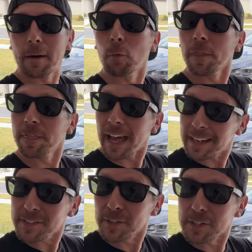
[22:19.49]
And what
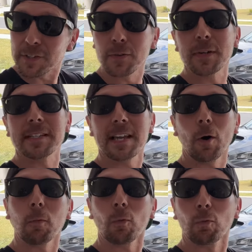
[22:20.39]
that is going to do is
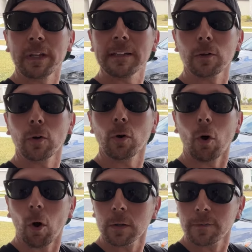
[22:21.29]
help relearn
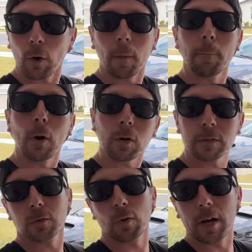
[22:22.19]
all of our
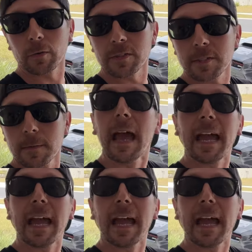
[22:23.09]
part throttles